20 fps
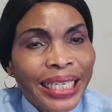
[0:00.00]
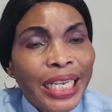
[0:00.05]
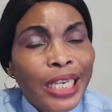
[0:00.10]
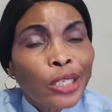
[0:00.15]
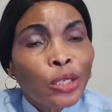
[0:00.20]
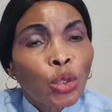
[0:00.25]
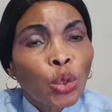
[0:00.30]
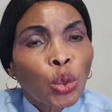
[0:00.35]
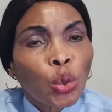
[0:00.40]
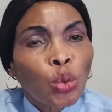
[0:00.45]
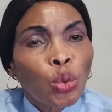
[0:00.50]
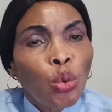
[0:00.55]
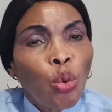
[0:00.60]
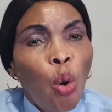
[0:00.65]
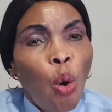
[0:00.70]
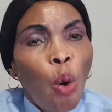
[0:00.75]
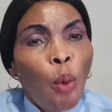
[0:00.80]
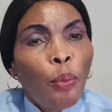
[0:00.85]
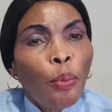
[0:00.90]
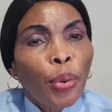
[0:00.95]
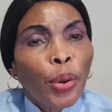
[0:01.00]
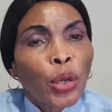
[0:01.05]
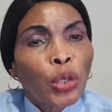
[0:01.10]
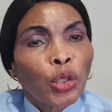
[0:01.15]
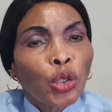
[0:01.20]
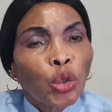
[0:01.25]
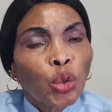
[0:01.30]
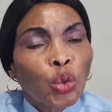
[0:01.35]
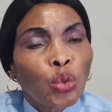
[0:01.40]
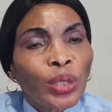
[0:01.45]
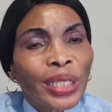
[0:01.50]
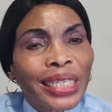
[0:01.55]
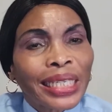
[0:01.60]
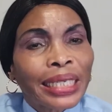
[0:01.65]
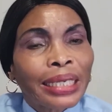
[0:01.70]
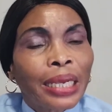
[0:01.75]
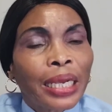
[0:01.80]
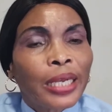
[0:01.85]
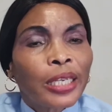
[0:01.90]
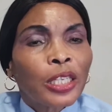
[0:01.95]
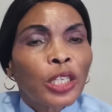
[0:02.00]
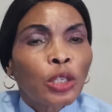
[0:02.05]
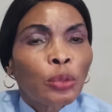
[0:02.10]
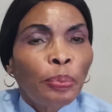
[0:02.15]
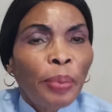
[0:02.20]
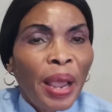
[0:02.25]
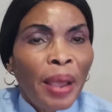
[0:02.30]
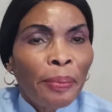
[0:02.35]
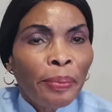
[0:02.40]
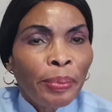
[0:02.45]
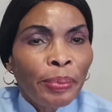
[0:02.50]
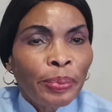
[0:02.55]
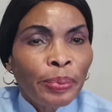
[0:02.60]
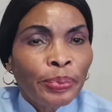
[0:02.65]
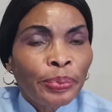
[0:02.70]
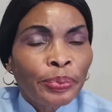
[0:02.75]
is to produce sperm.